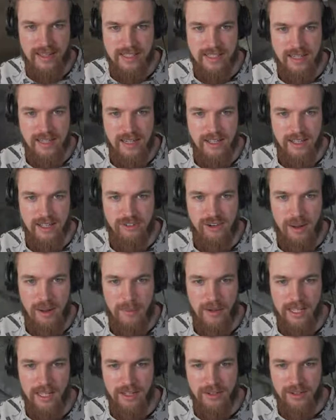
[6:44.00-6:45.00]
there's another
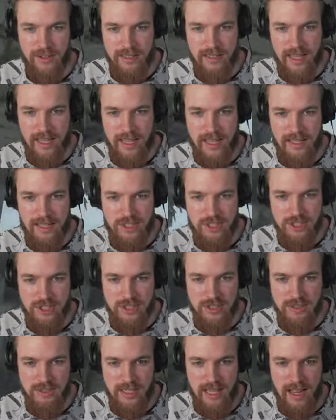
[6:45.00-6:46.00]
grappling hook there.
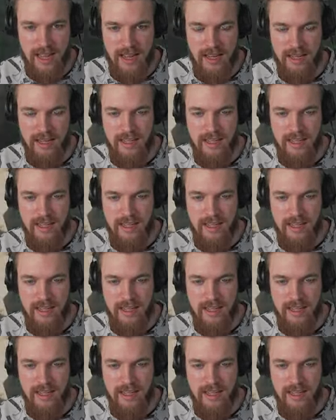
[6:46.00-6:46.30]
Just use that.